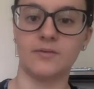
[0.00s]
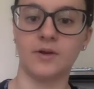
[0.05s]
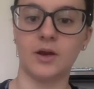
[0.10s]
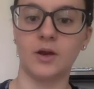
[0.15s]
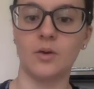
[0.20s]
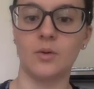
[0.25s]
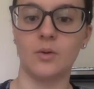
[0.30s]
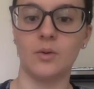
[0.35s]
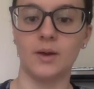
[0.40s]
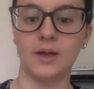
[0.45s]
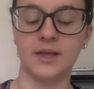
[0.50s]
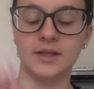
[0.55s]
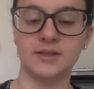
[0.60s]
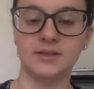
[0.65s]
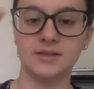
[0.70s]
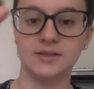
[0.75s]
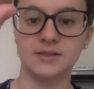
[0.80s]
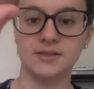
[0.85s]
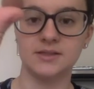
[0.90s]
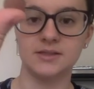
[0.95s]

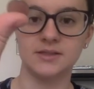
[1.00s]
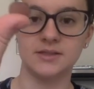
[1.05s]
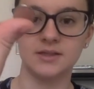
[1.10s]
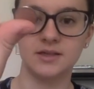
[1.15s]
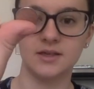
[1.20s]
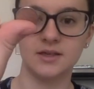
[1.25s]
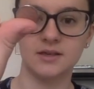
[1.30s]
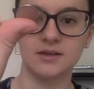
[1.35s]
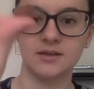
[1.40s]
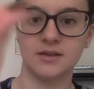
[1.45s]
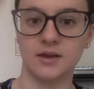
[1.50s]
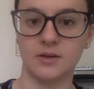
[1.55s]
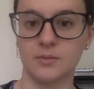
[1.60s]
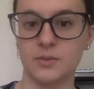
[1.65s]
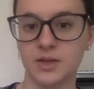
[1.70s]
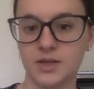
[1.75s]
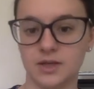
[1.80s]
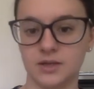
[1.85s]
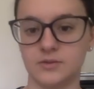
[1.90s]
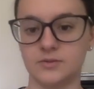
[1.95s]
coins that we
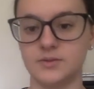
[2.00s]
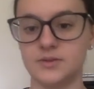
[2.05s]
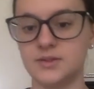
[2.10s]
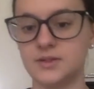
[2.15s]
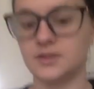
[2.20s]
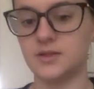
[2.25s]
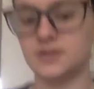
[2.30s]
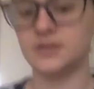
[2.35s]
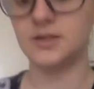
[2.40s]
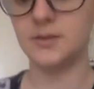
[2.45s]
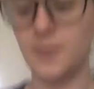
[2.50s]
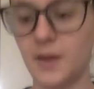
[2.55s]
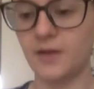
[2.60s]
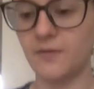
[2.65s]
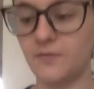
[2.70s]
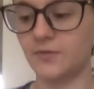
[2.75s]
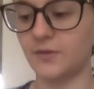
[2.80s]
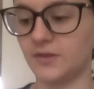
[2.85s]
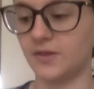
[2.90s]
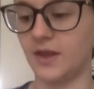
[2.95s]
use to pay for
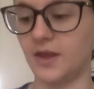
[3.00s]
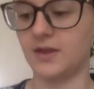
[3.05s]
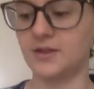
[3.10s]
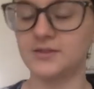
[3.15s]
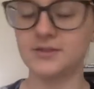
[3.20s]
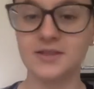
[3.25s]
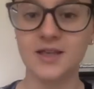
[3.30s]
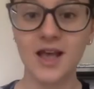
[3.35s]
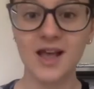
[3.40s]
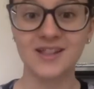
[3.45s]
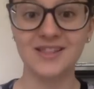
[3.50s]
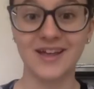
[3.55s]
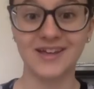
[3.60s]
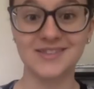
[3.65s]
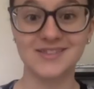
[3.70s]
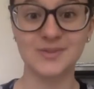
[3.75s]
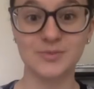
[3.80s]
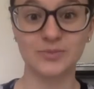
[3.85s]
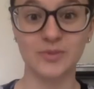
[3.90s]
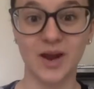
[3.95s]
things. Let's
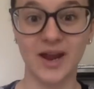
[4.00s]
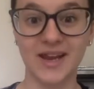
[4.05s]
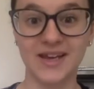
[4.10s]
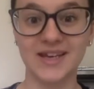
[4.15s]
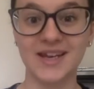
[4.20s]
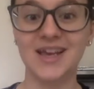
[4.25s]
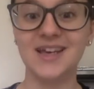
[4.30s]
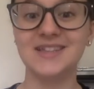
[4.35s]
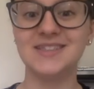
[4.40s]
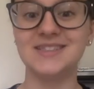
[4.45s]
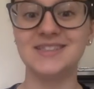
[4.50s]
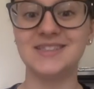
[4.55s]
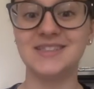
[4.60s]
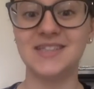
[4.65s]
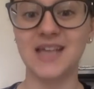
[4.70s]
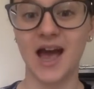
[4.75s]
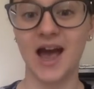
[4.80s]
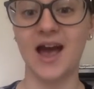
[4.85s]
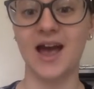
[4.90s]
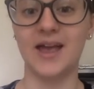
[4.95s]
write
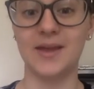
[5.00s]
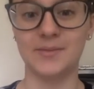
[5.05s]
dime